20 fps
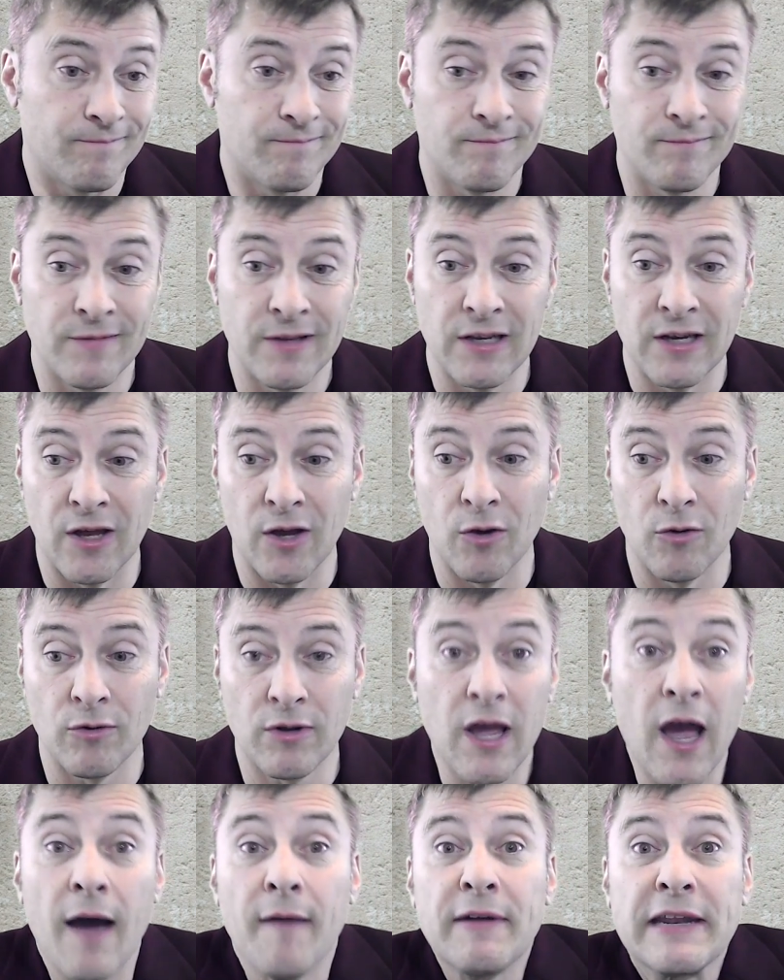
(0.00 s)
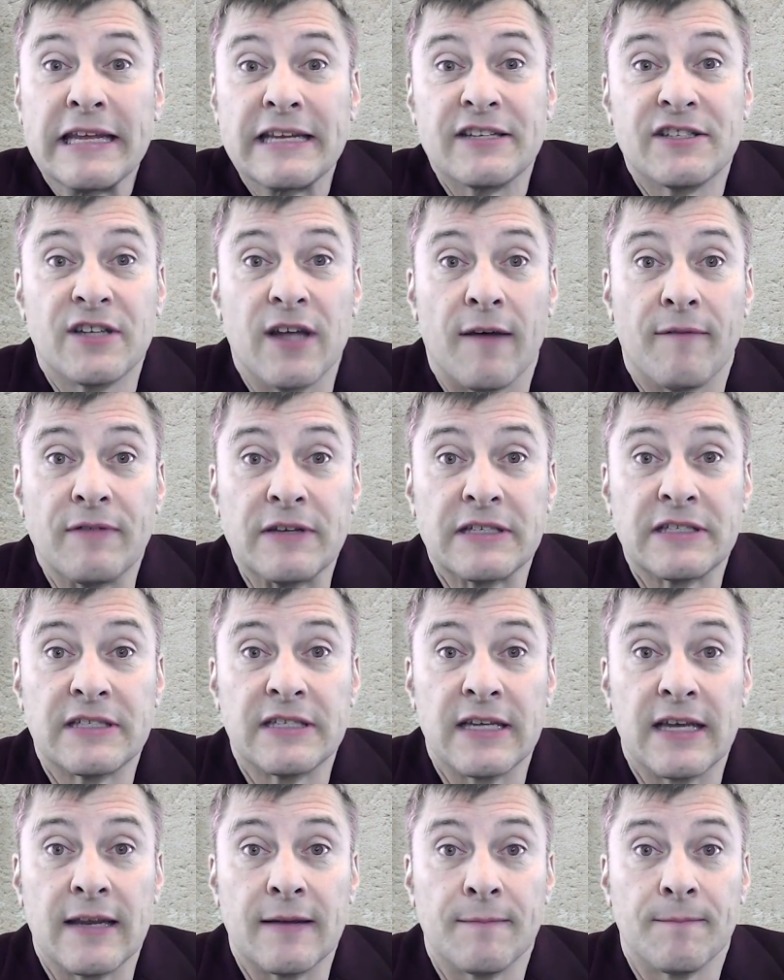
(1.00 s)
you know, coveting stuff is
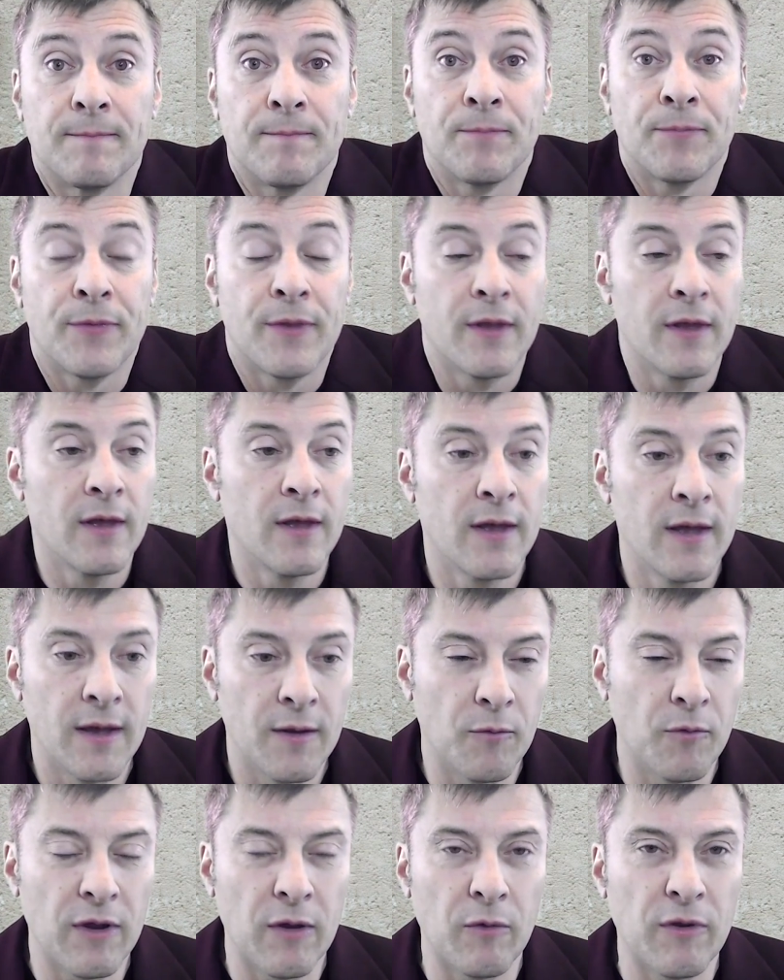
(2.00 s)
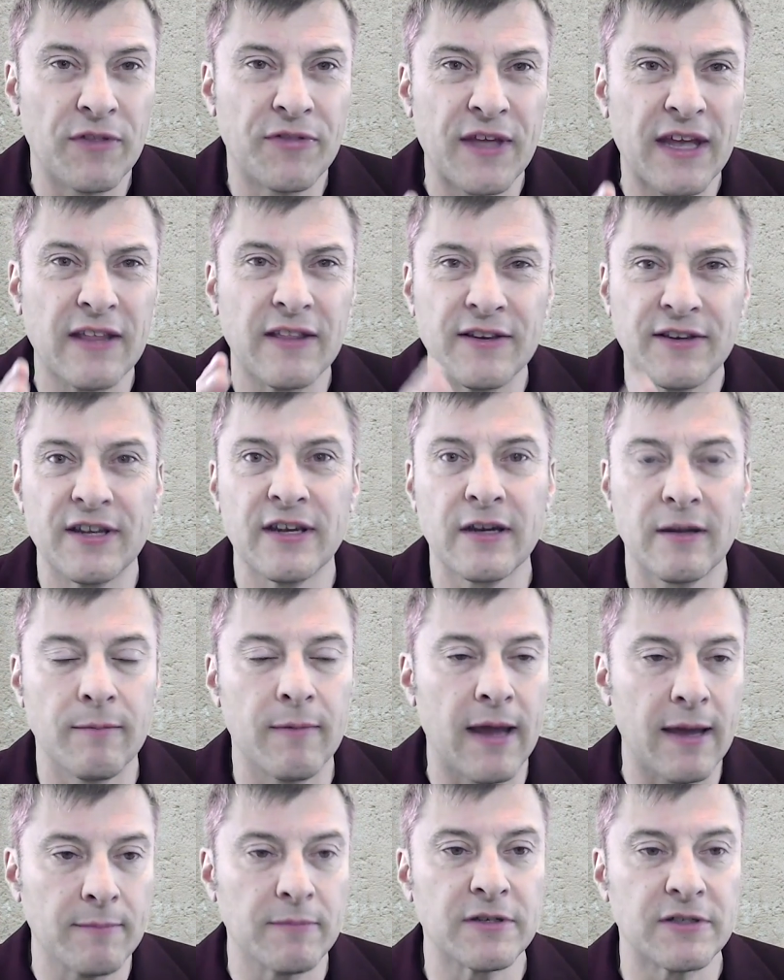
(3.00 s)
sin. We, we think of the Ten
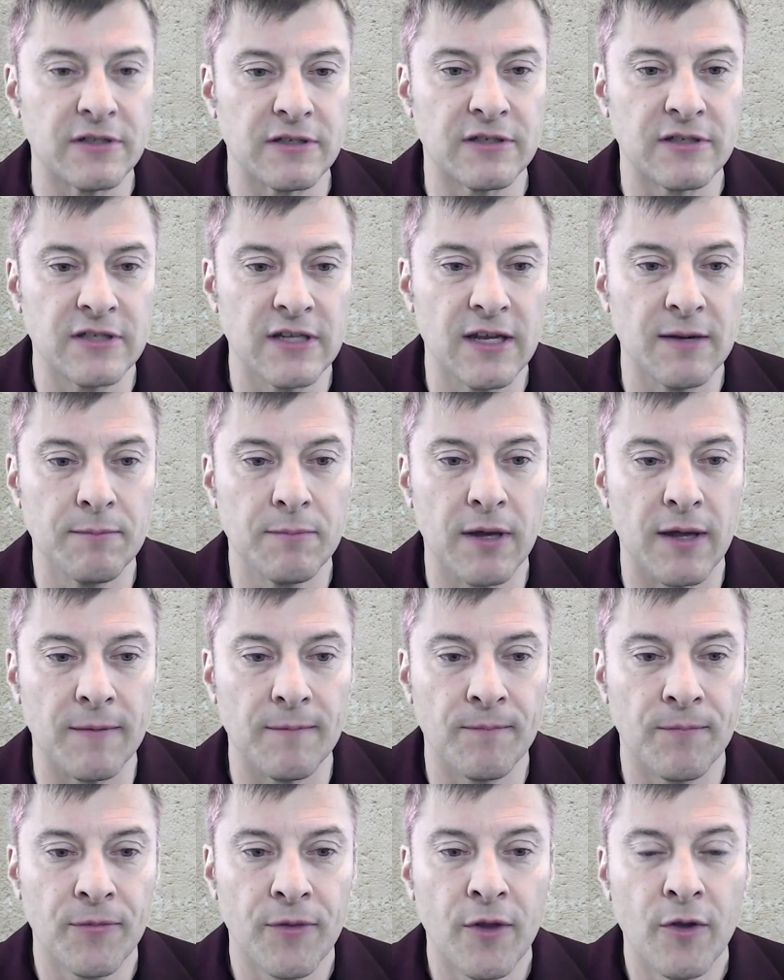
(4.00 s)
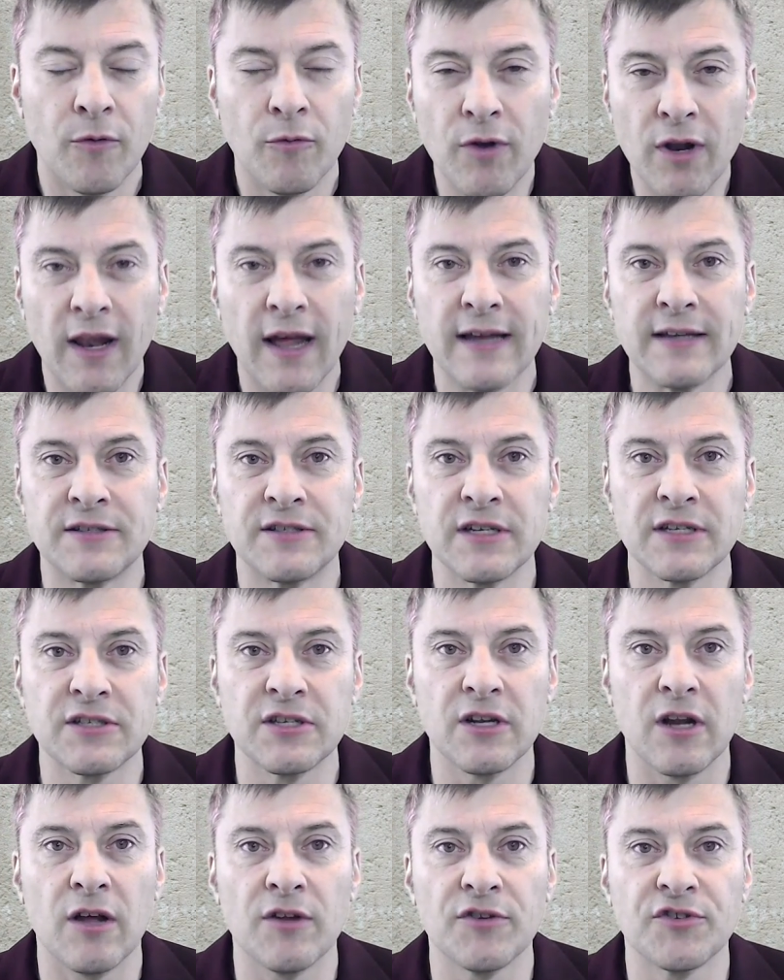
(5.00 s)
Commandments as sin, but realize this, it
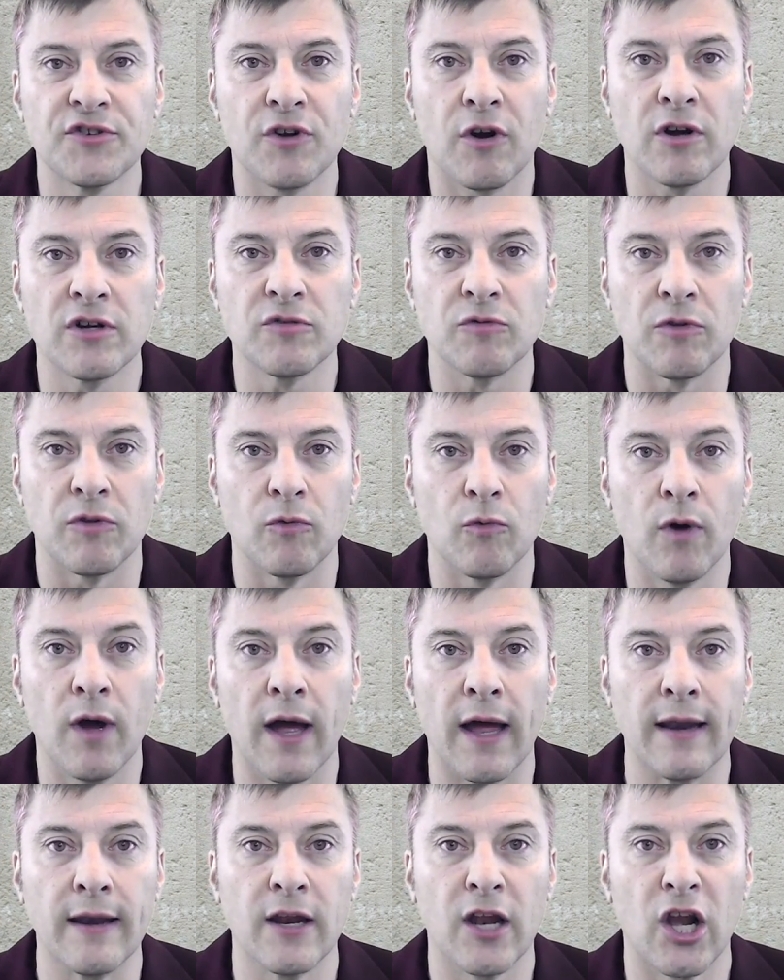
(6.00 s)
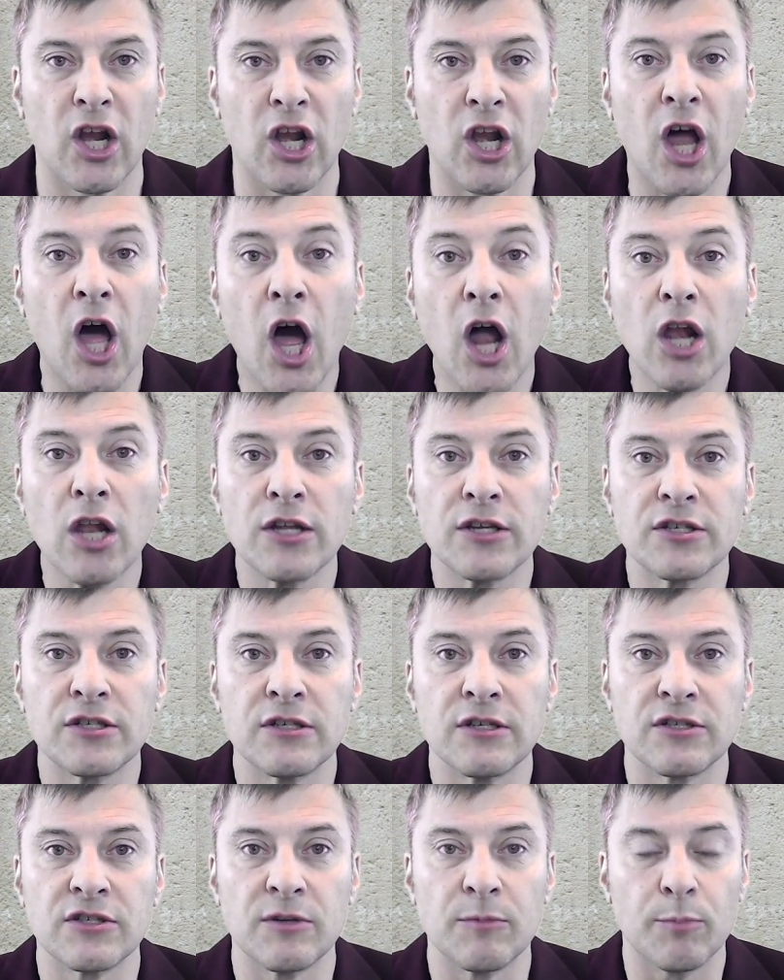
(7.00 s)
all starts with what?
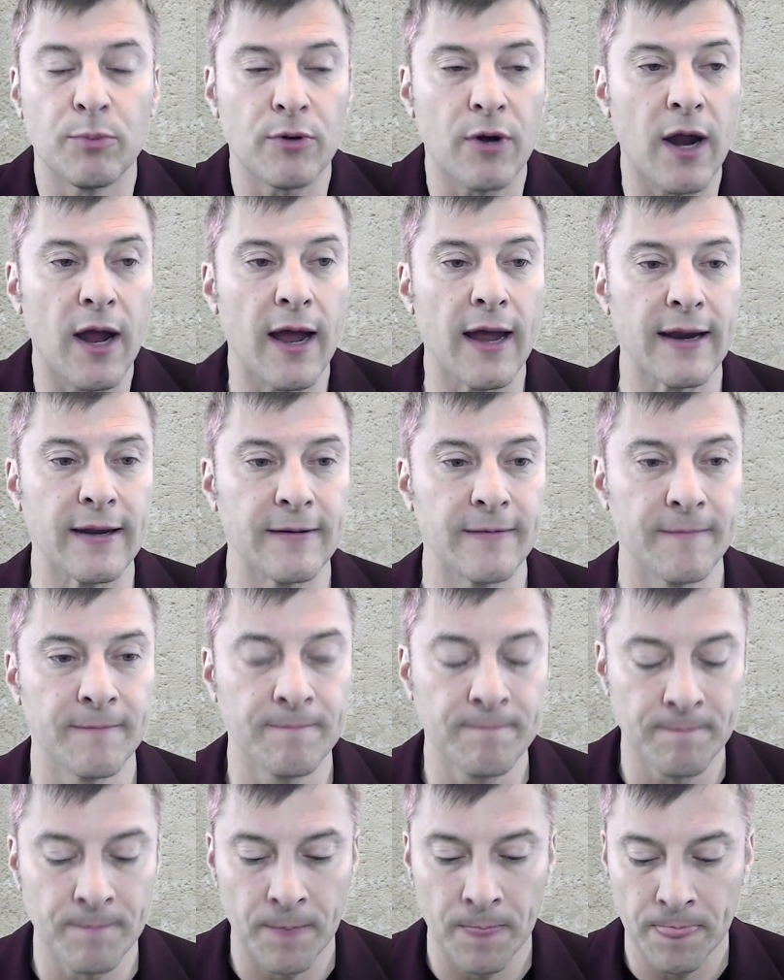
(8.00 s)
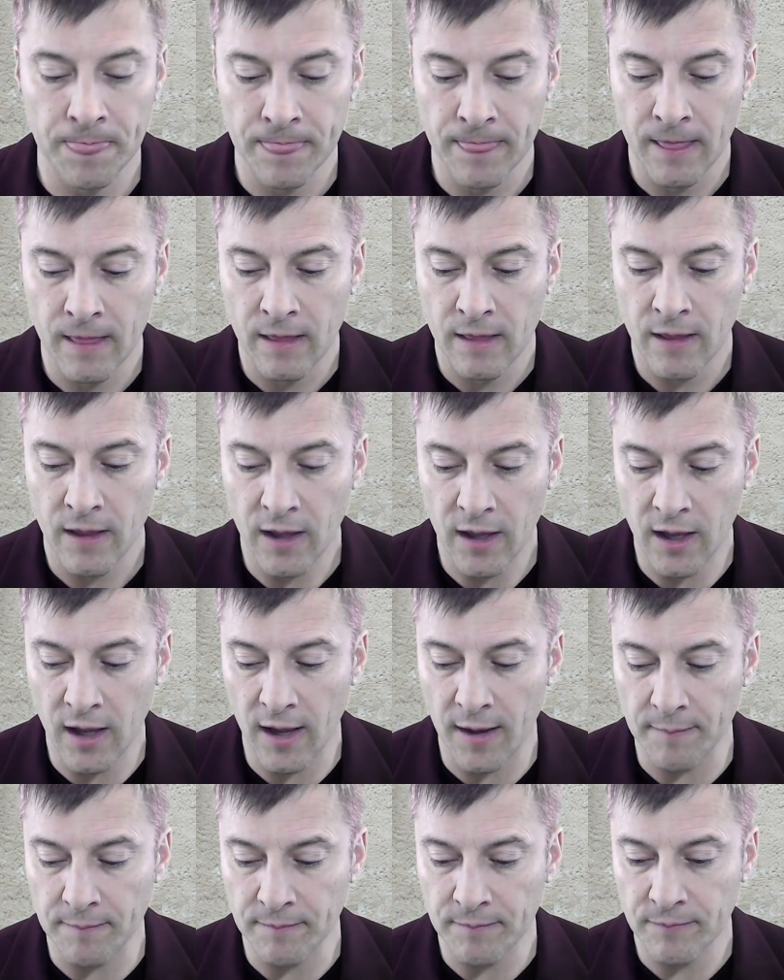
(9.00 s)
Lawlessness and pride.
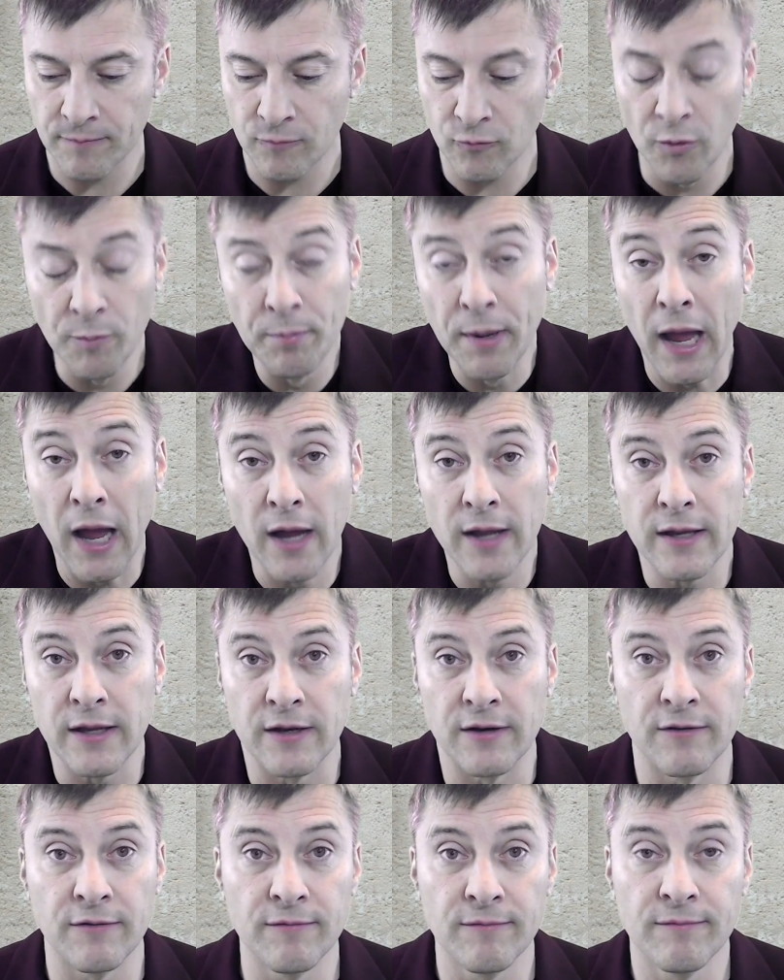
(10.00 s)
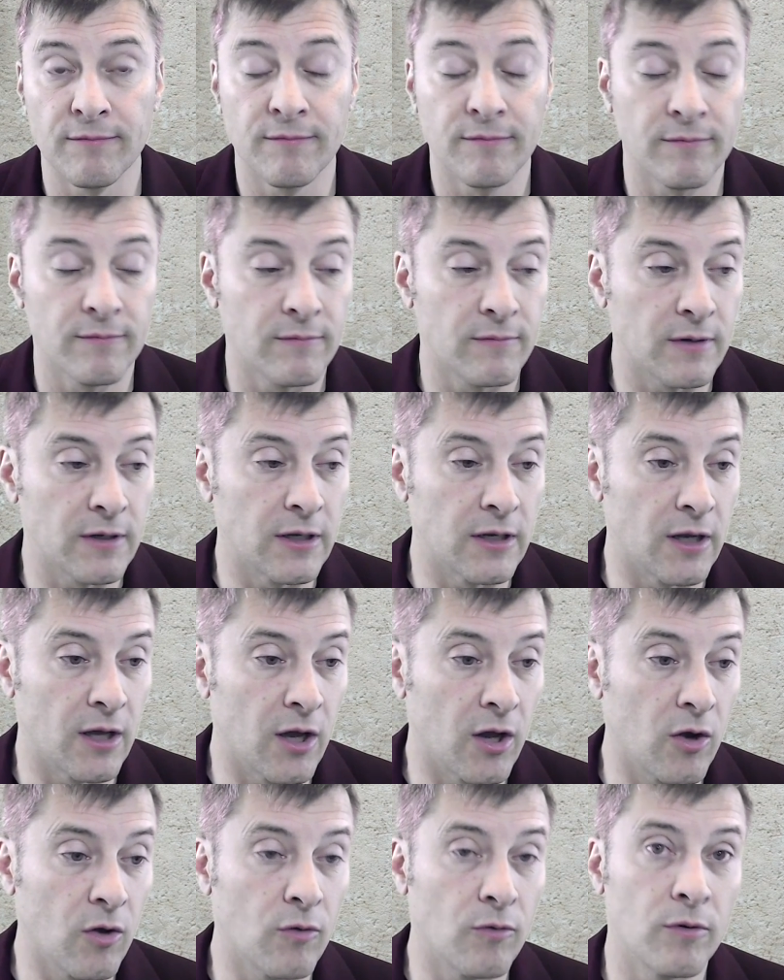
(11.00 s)
Um, rebellion, you
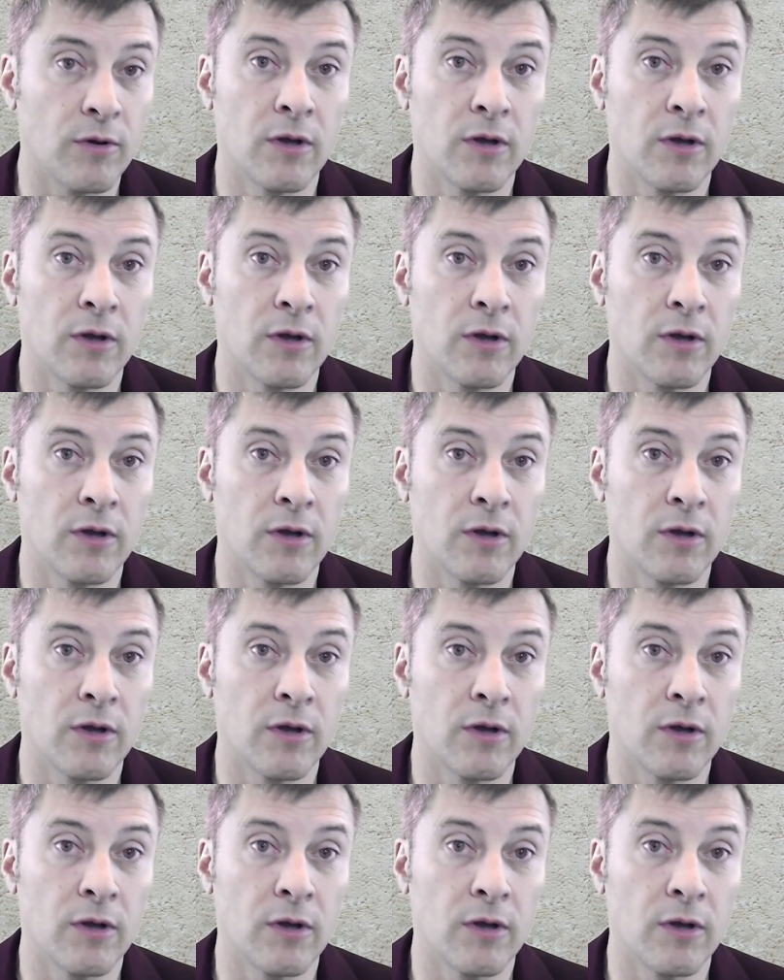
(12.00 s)
know.